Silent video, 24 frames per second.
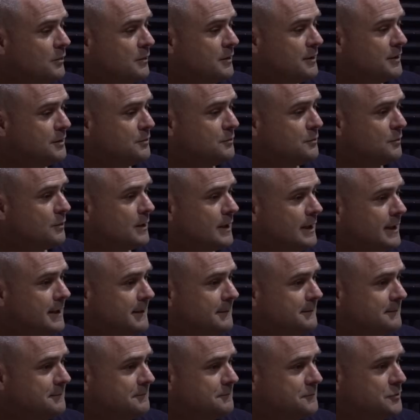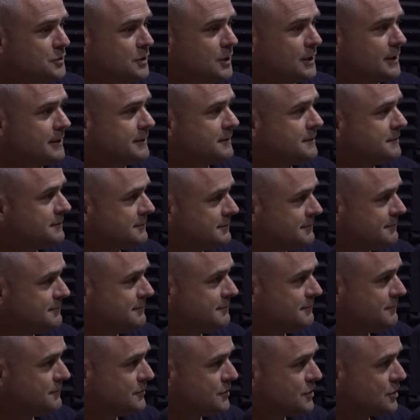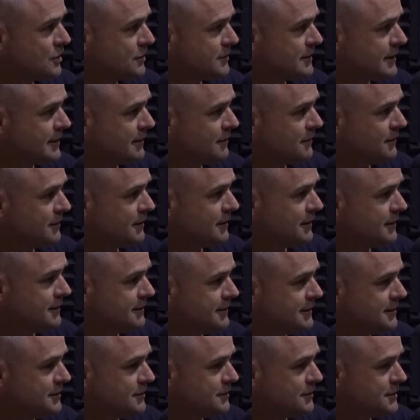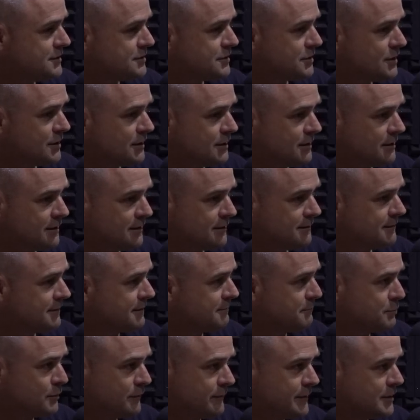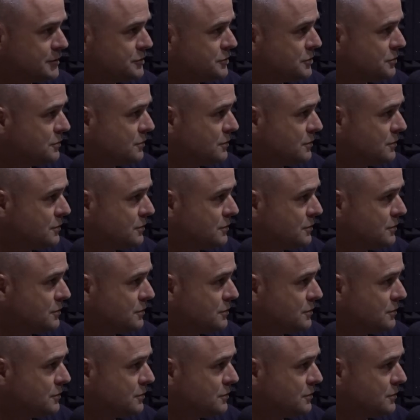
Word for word: You uh, you got in contact, or the the Indonesian, got uh, the provincial